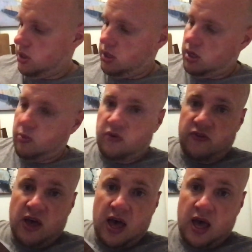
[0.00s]

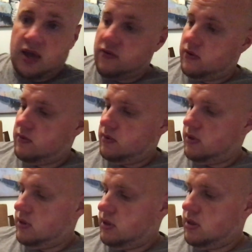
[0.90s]
#5.
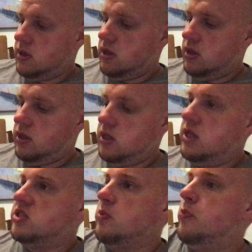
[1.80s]
Then you get
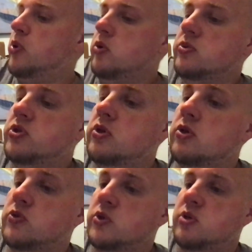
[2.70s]
some Boom Studios,
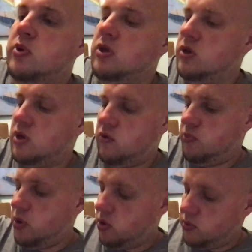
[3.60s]
which
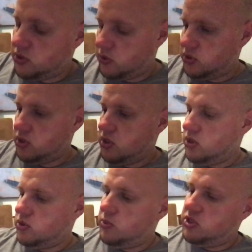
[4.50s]
Boom is always
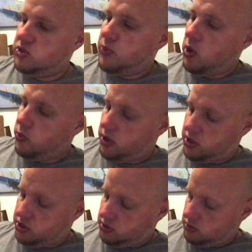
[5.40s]
so. But this is Bone
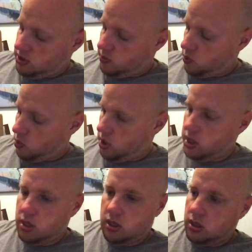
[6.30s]
Parish, #1.
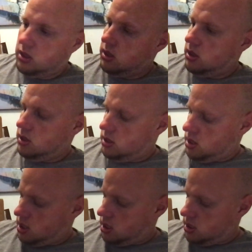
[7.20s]

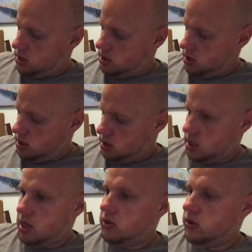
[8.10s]
This is
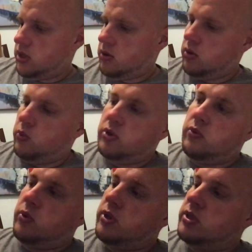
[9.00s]
I don't know what
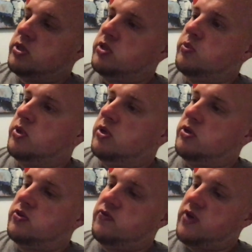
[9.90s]
one this is, and then
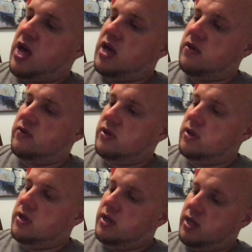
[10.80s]
there's 5
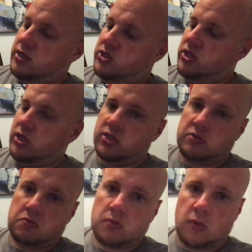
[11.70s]
and 6.
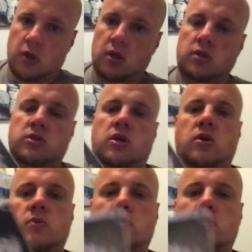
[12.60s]
So